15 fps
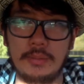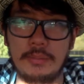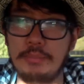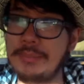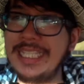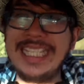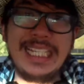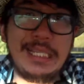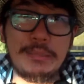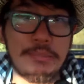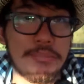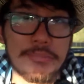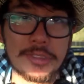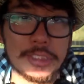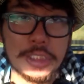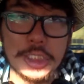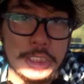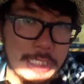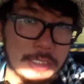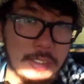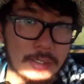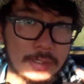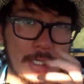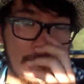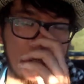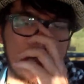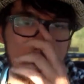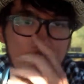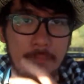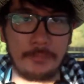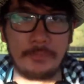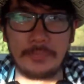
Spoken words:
Memes and shit like that, right?